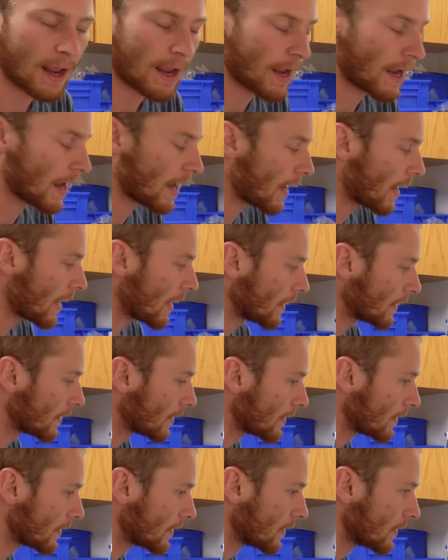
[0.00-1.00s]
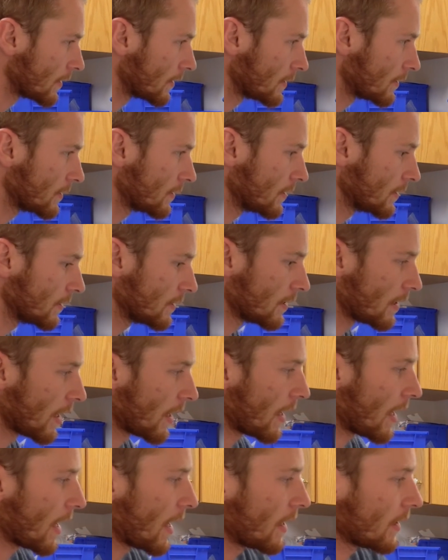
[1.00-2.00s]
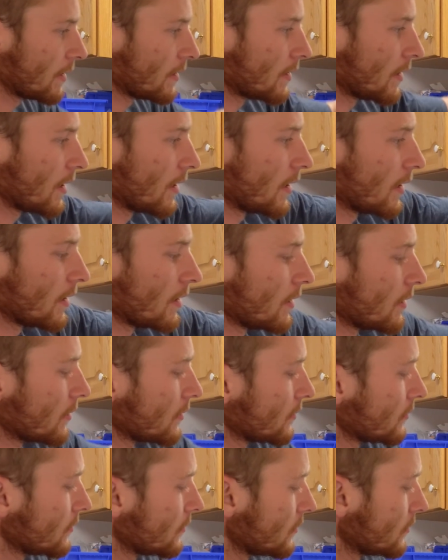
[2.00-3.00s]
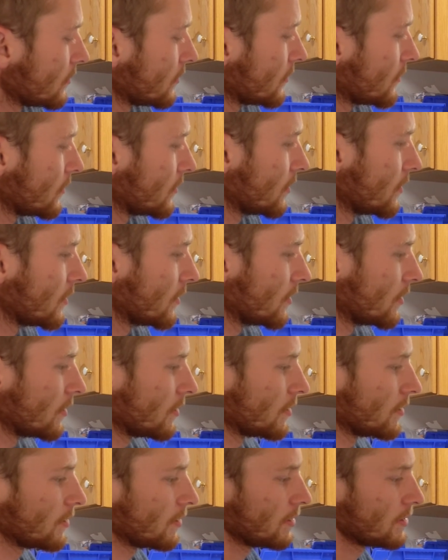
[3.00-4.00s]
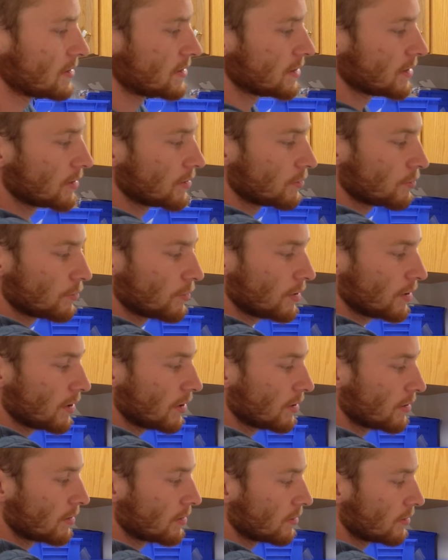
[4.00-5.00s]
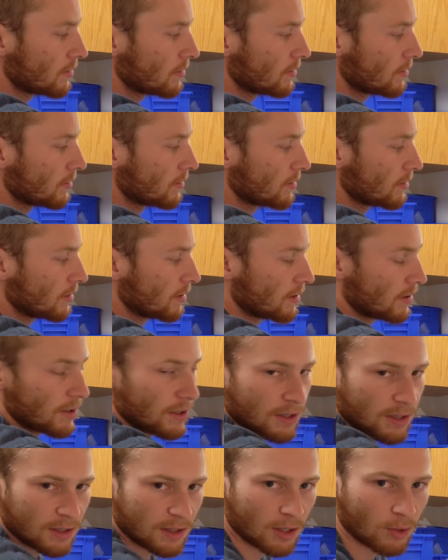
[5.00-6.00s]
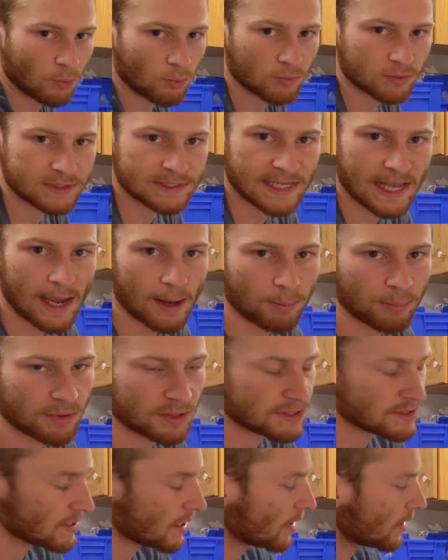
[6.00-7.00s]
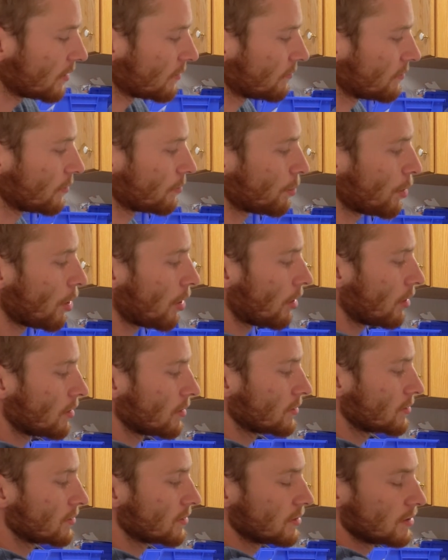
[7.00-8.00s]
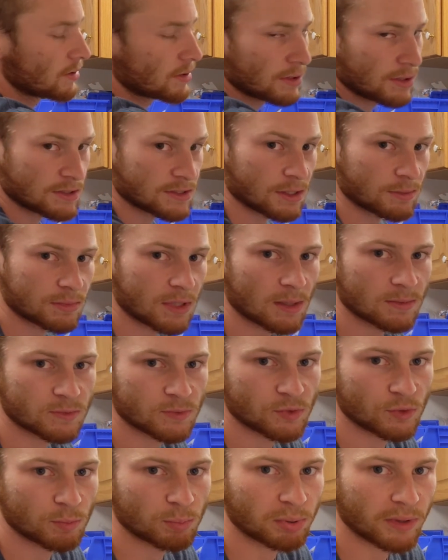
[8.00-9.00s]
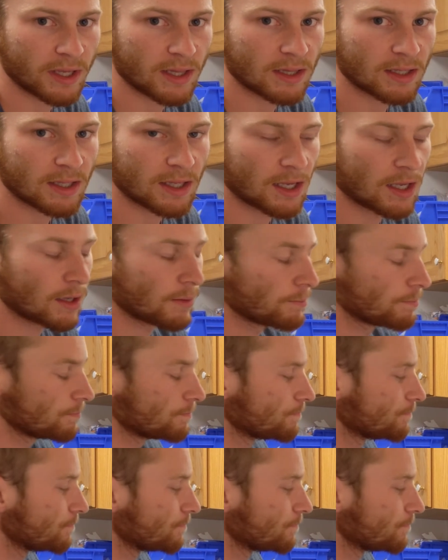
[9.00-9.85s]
And I added a solenoid here that will tap the side of the ball. Sometimes when you play the game,